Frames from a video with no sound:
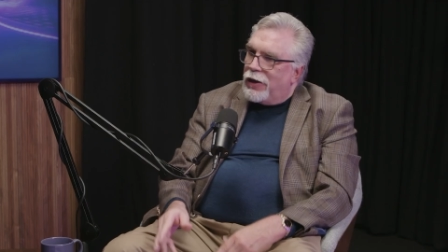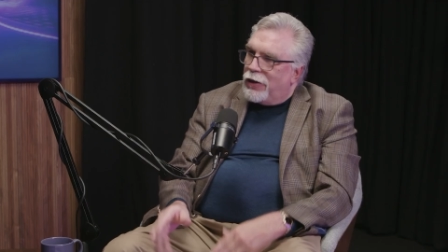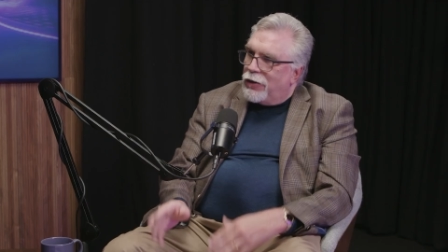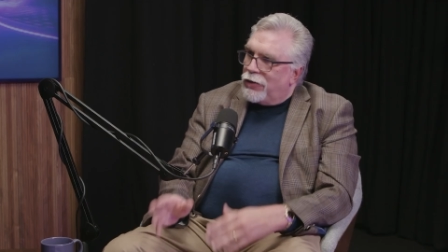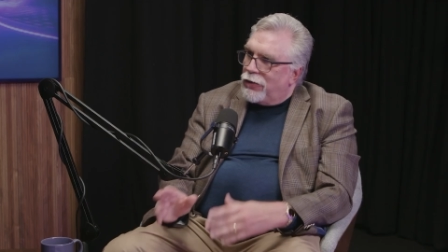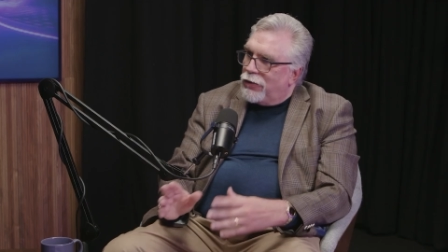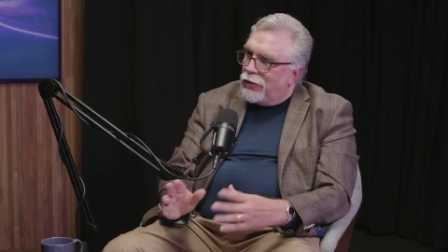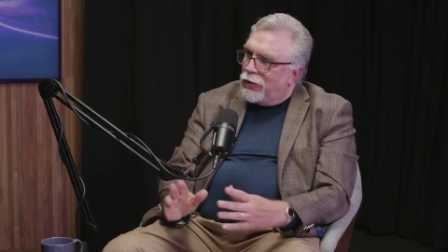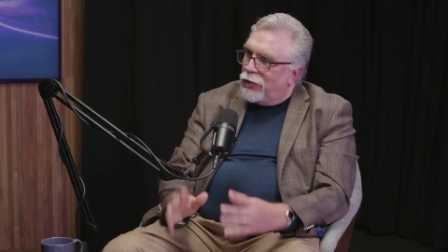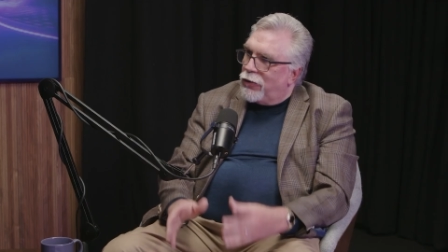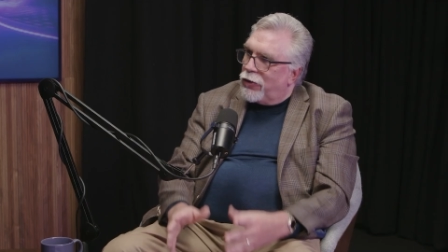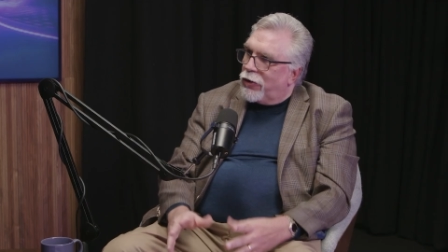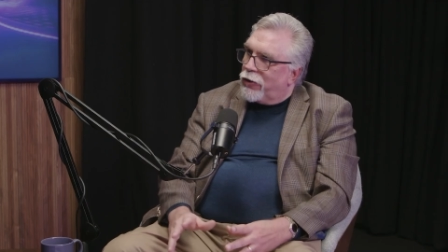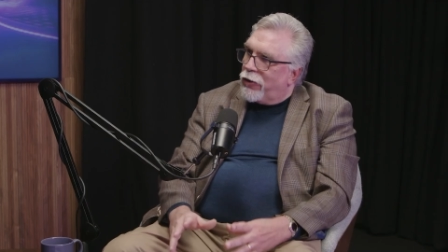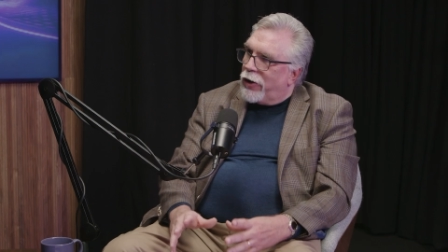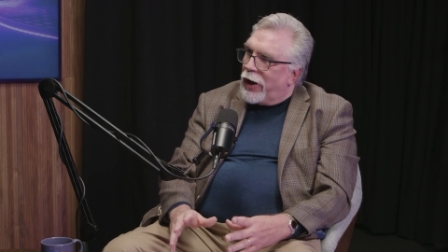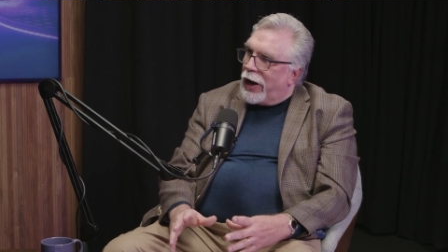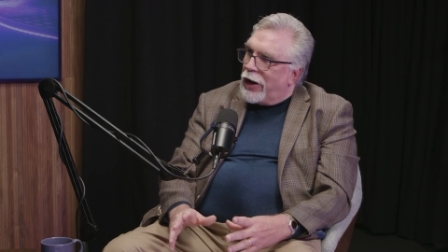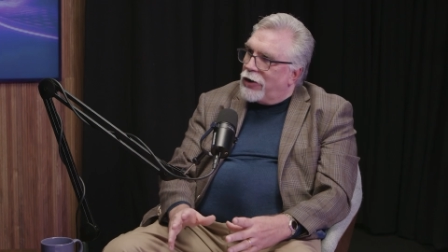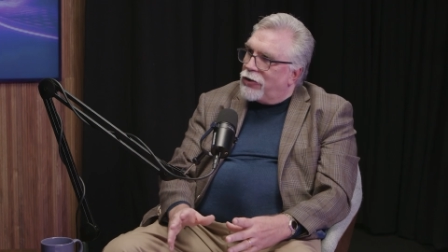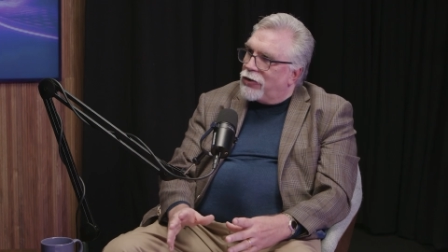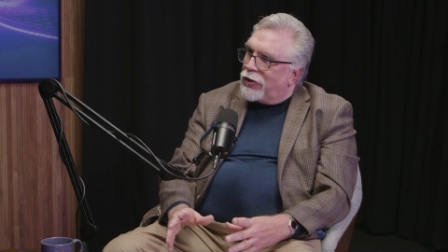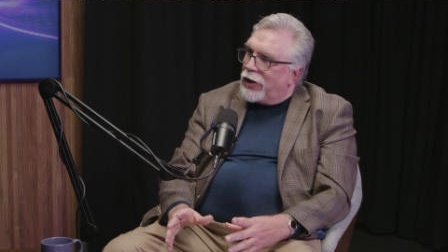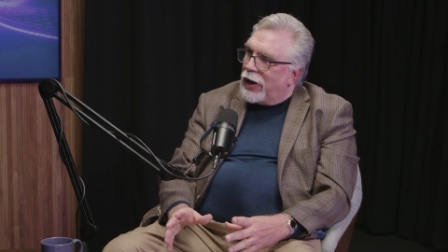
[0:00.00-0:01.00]
to a
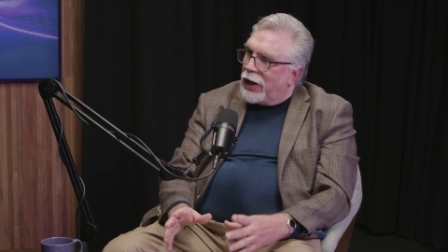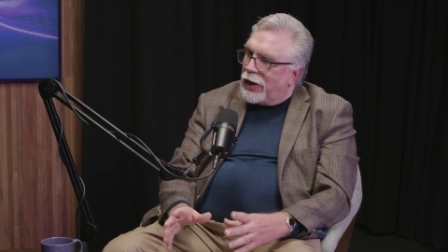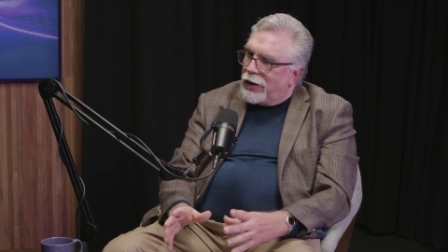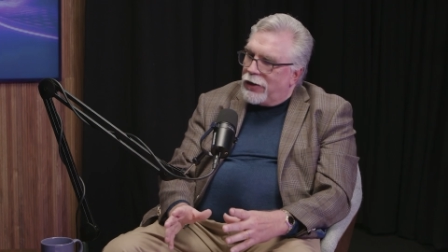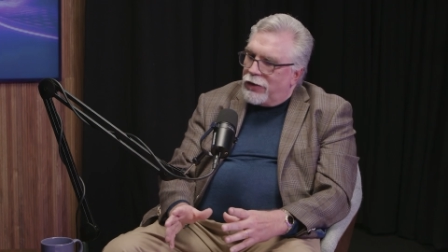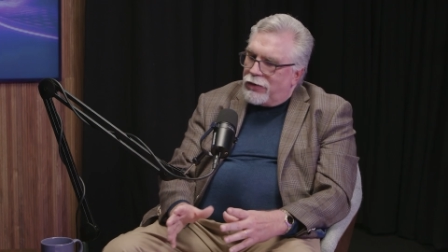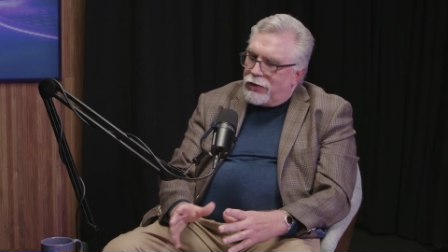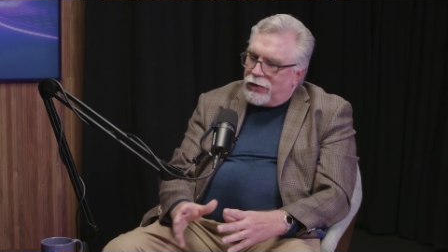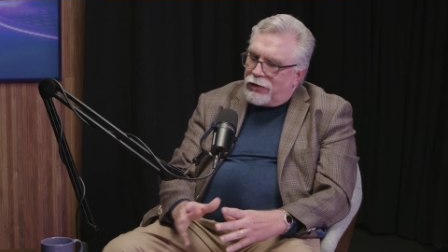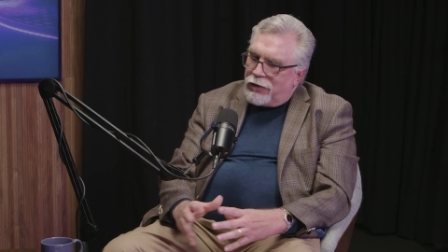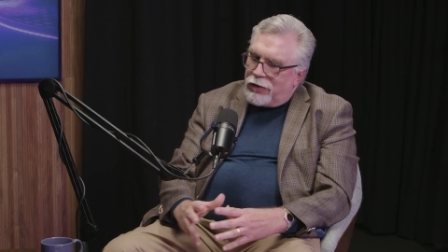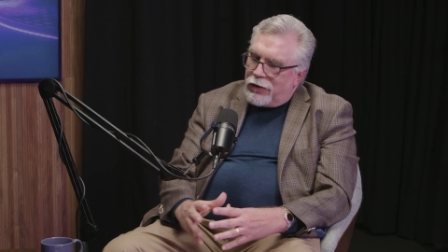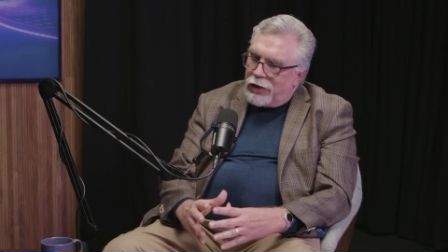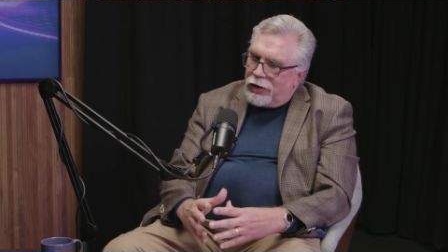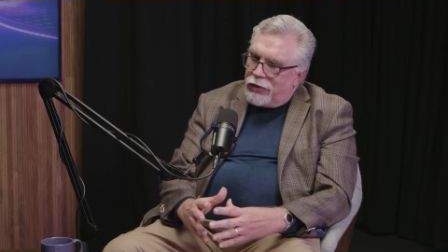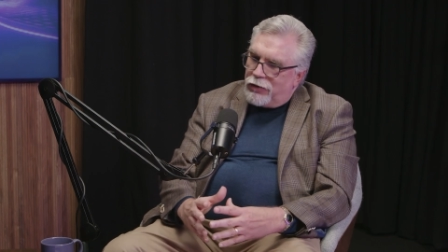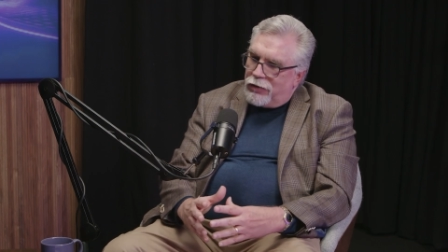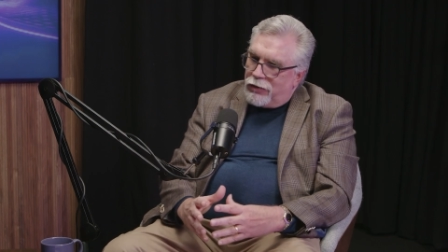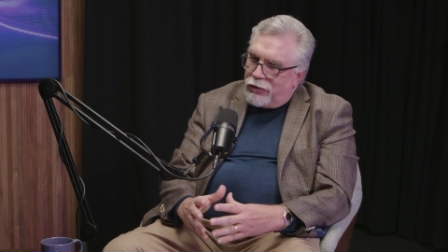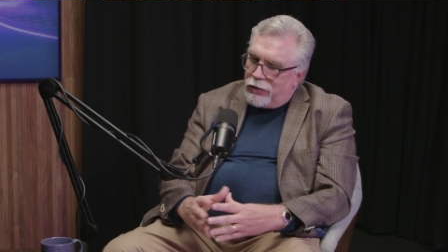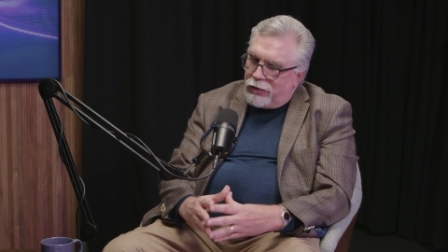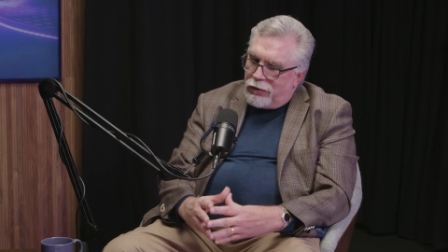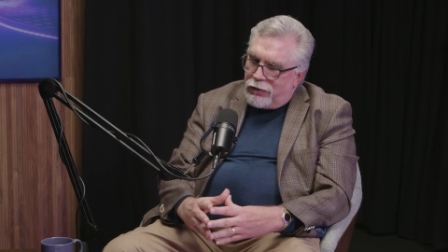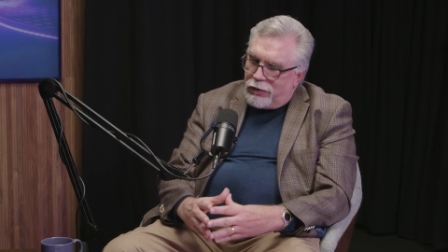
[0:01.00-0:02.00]
crash. That is
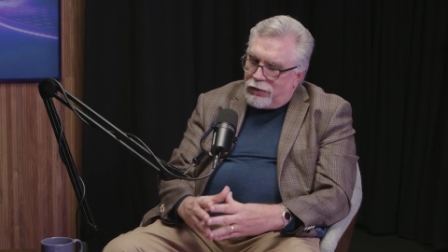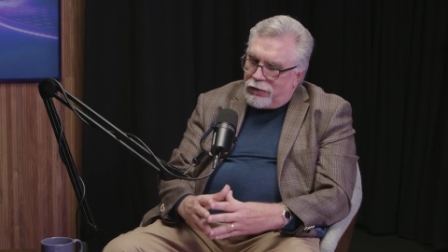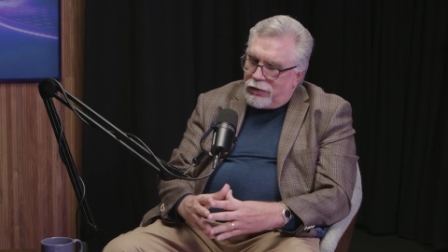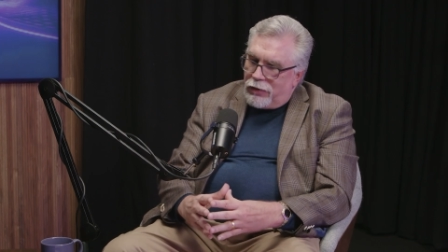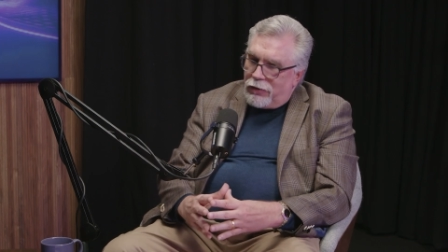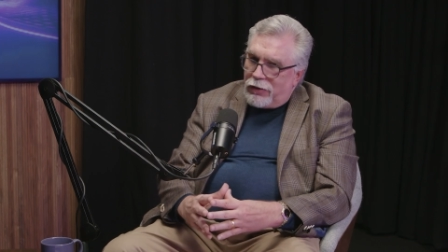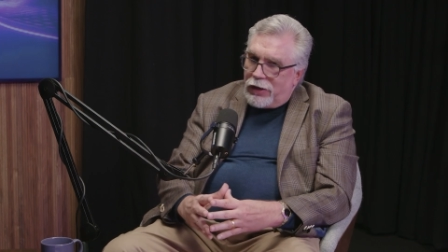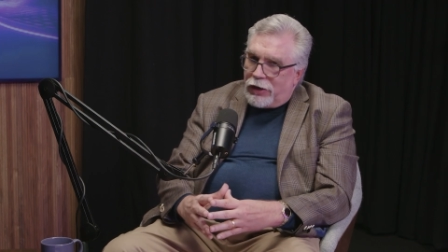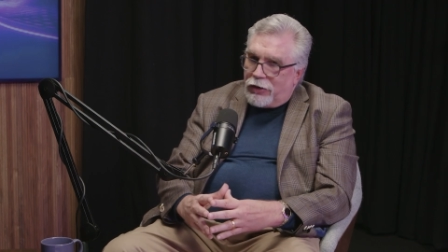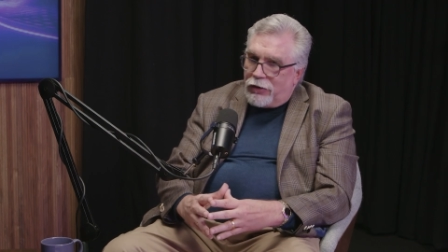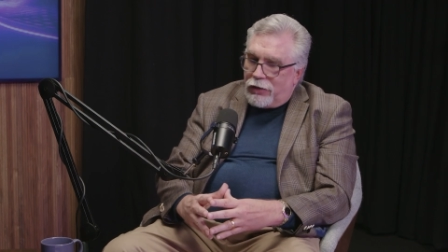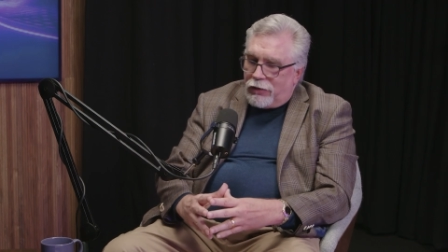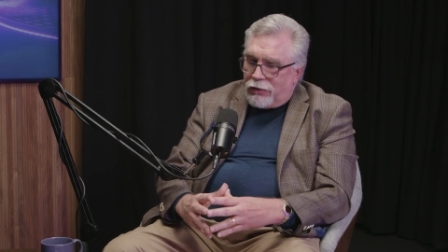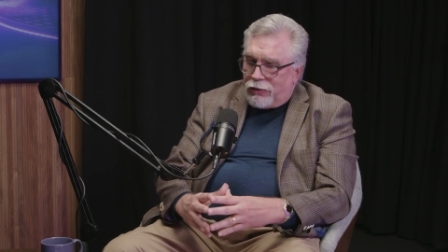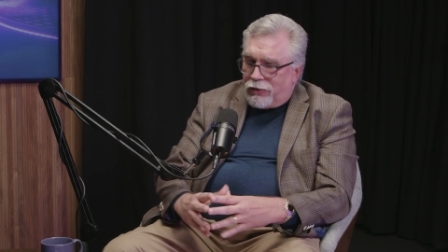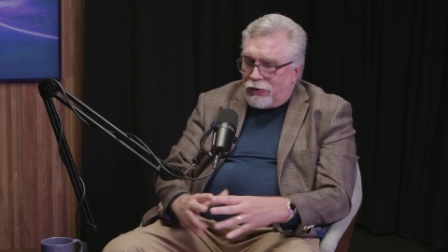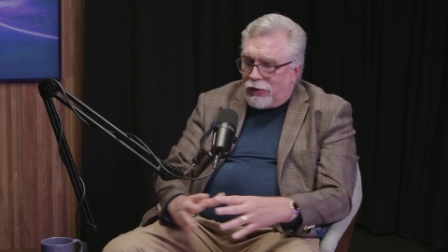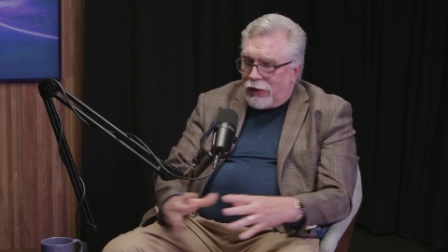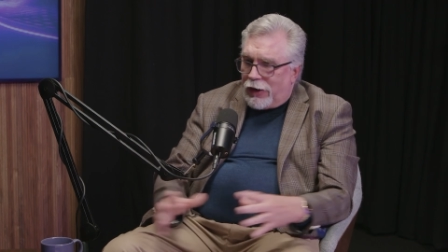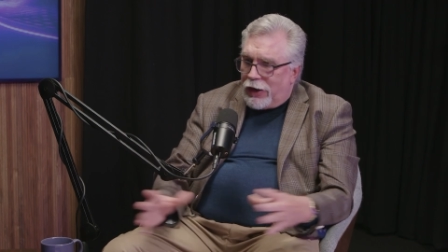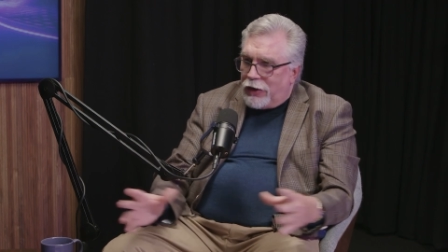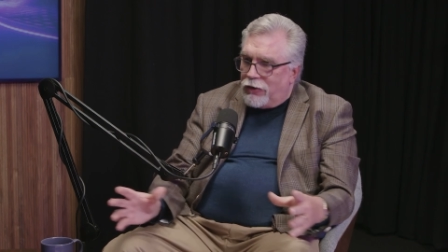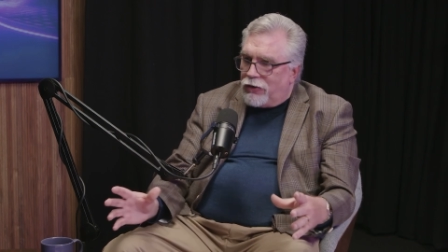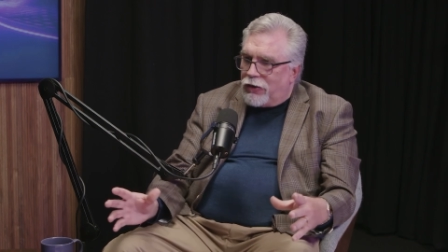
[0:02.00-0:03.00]
sincerely
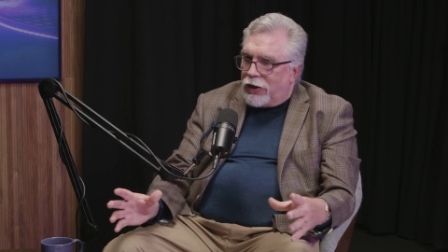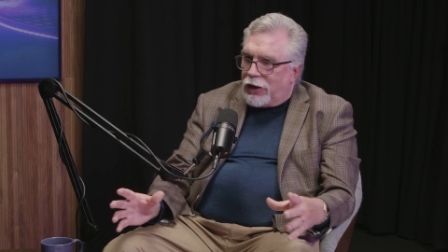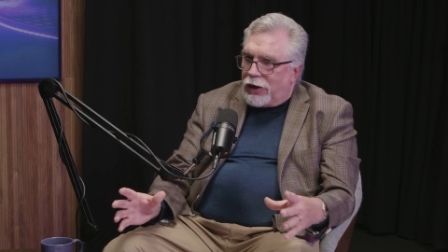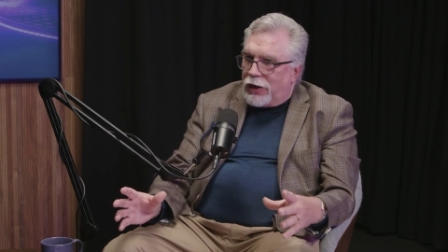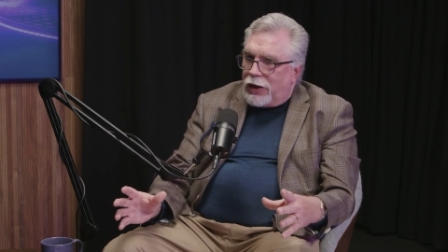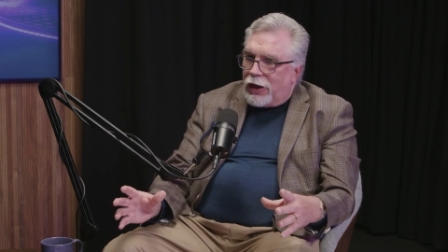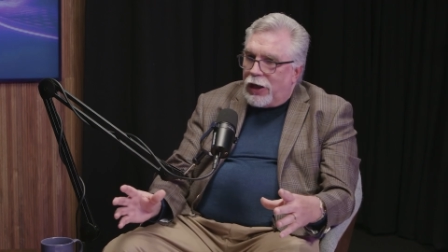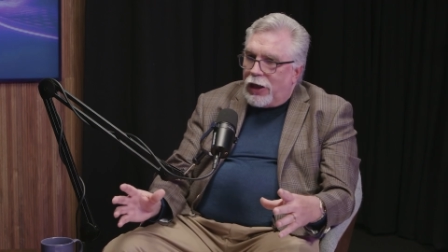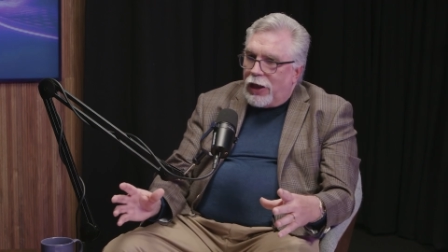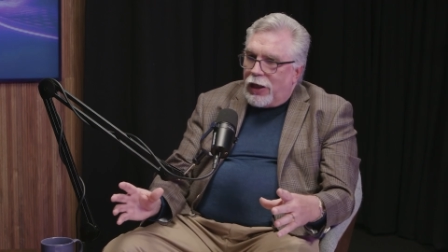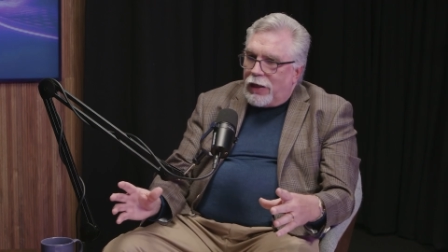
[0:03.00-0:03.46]
changing